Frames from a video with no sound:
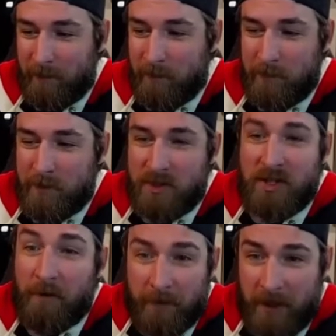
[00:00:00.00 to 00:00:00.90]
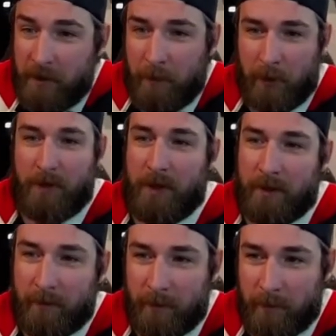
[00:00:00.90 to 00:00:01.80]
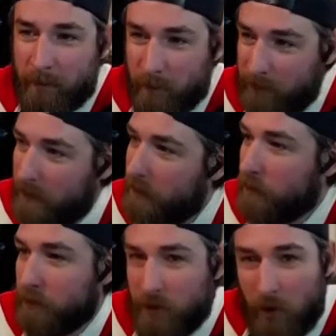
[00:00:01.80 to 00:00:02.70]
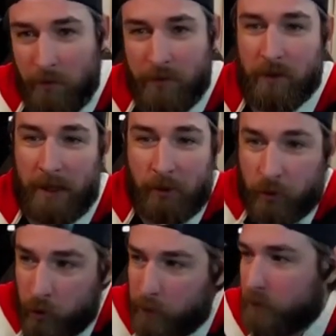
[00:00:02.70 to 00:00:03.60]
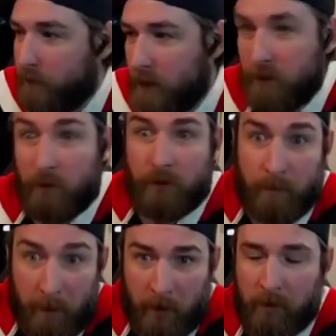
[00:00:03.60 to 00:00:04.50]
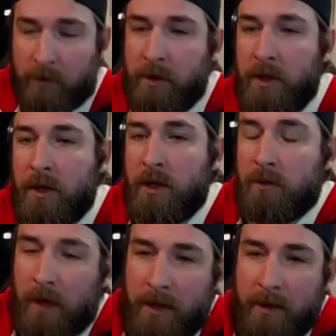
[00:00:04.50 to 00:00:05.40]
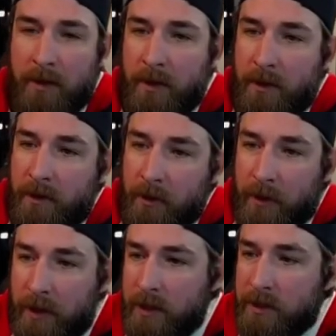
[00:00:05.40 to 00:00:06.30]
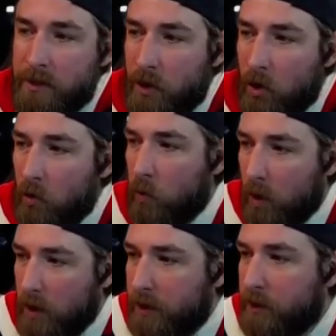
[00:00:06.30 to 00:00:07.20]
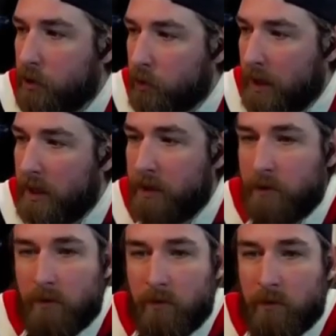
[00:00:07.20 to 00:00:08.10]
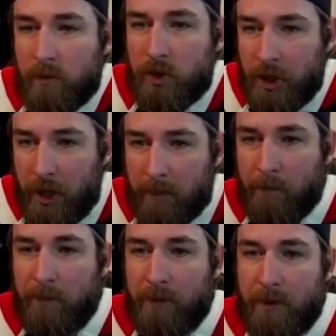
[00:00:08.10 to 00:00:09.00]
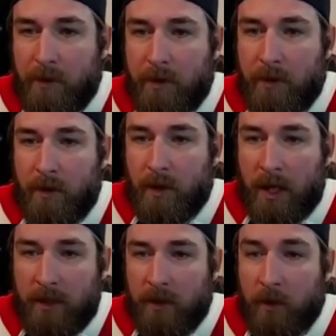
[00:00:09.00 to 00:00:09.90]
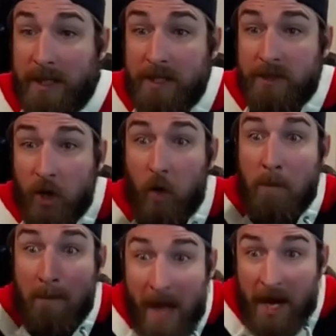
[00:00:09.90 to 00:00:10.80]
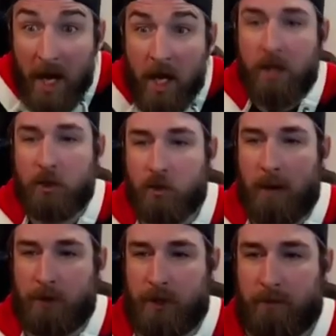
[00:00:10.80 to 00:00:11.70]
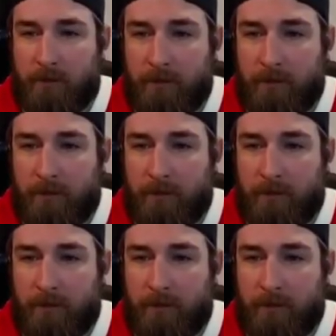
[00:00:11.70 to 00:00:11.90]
vehicles stuff no can you vehicles, put in there, right? Yeah, vehicles, no ve- like troops or vehicles or both. Don't get right? bogged down. There is no one great ship. Yep. Like there is no meta dropship.